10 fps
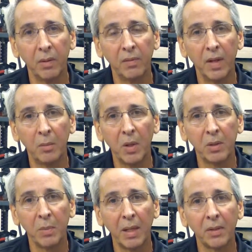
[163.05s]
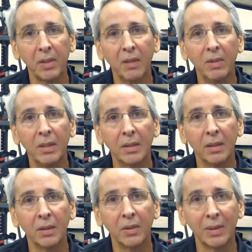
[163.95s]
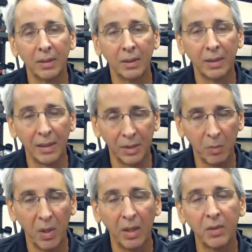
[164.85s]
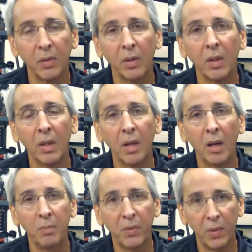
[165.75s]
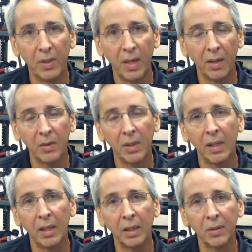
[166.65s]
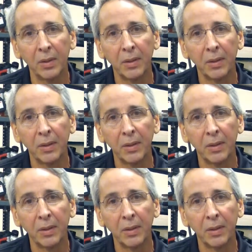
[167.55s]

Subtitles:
the ValveBoss Model 70 sells the list price for $3,000.